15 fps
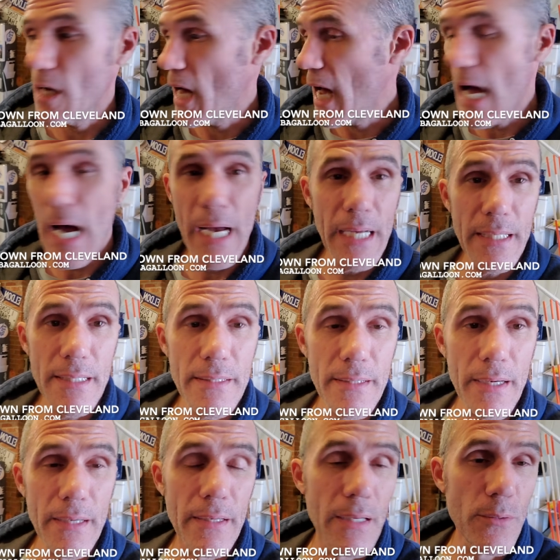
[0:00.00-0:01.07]
I
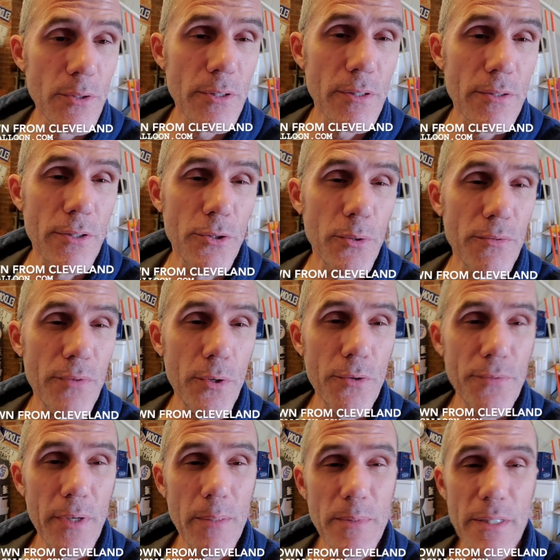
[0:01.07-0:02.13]
decided I was going to start doing photo
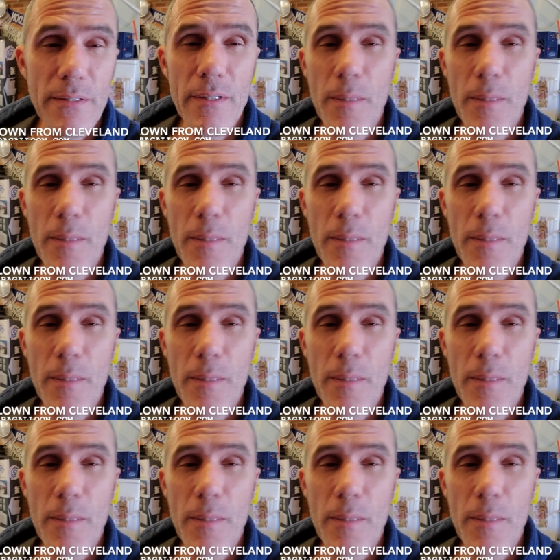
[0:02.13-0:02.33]
frames as